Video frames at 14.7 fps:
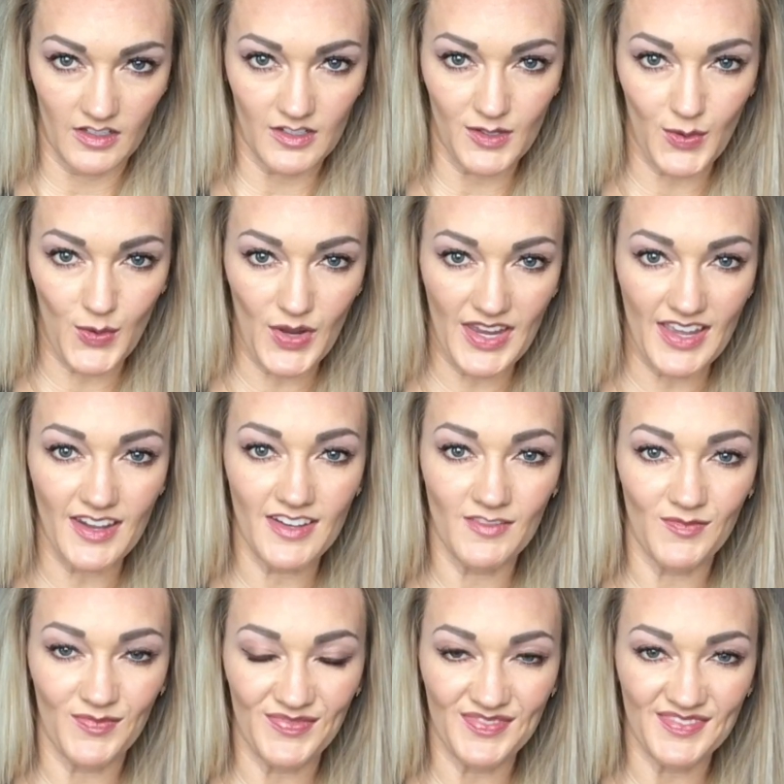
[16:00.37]
So again,
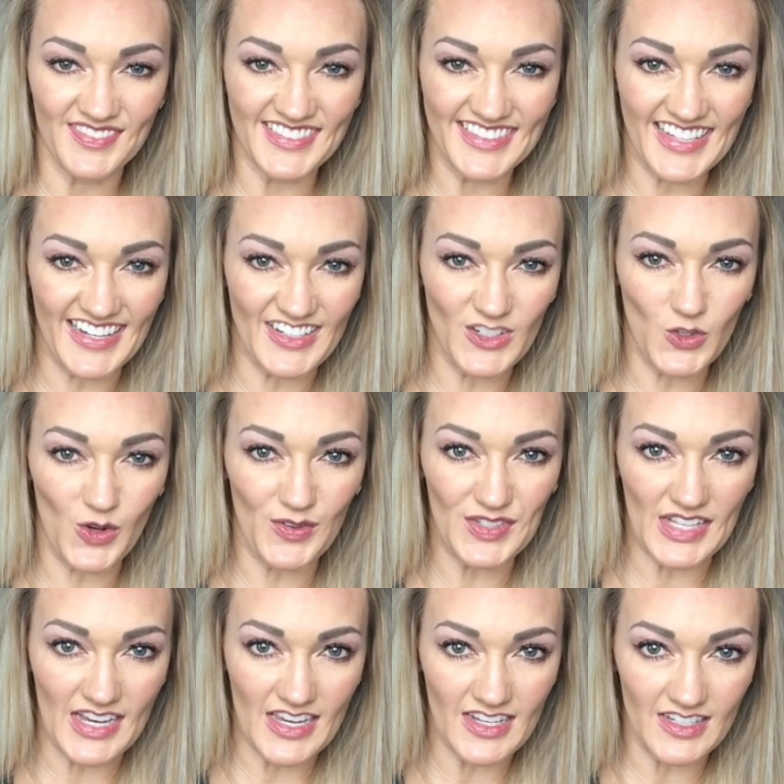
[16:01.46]
10 to 12
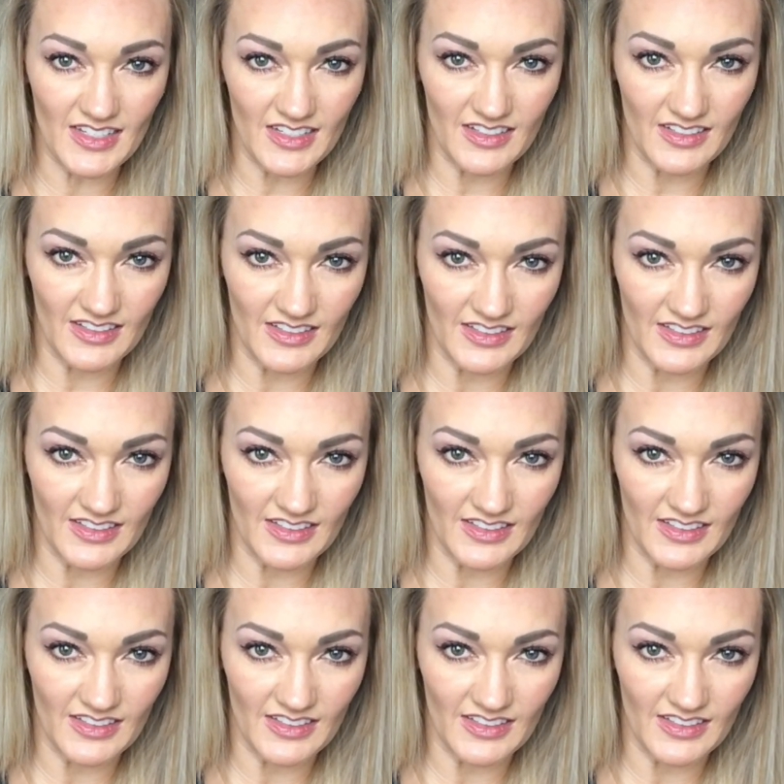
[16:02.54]
seconds.